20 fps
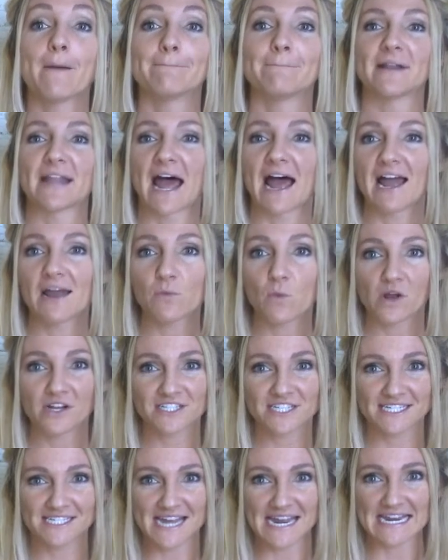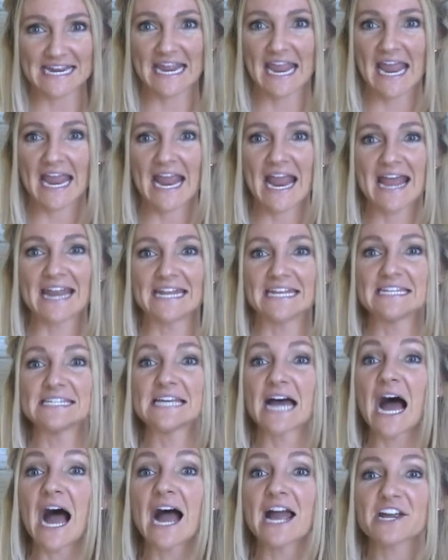but I want to dedicate an
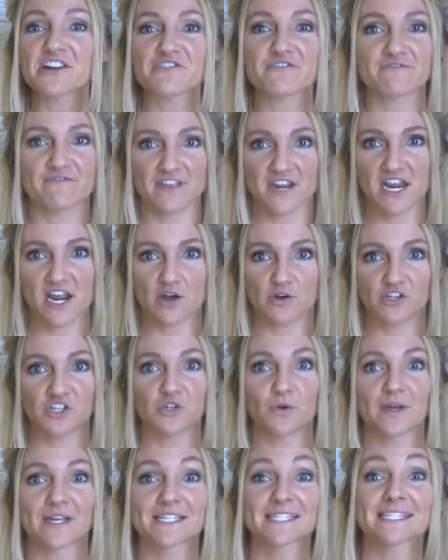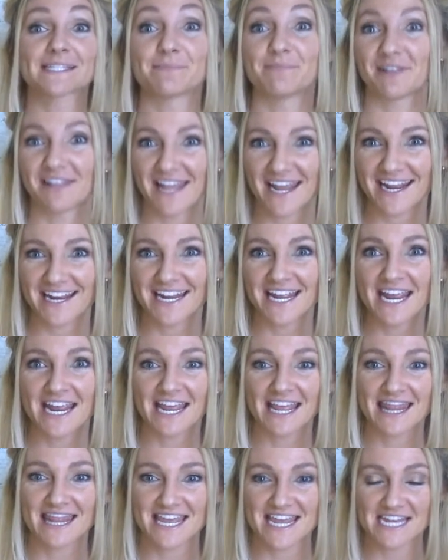entire video to
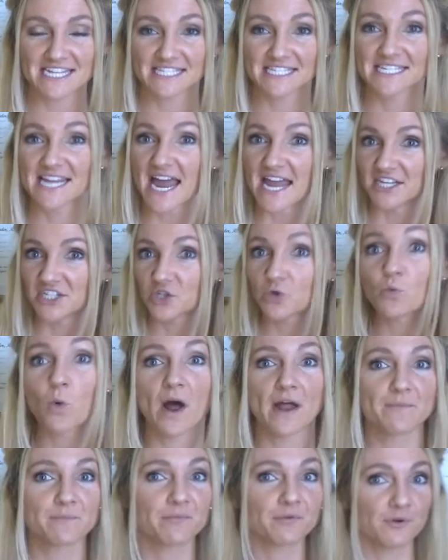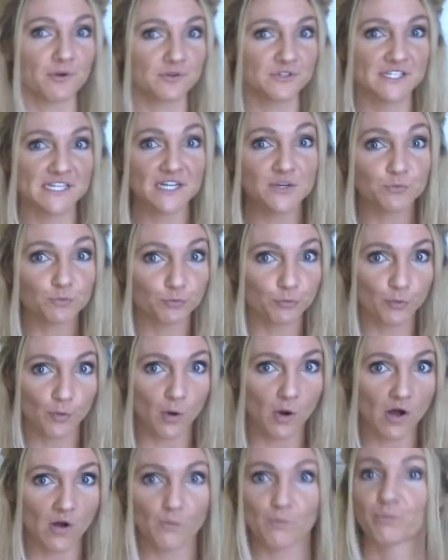explaining this 10-to-1 protein
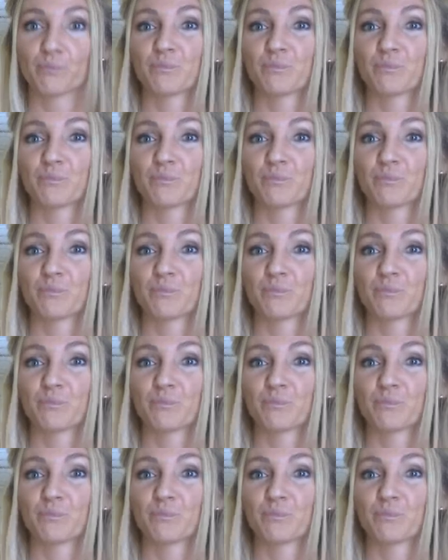rule.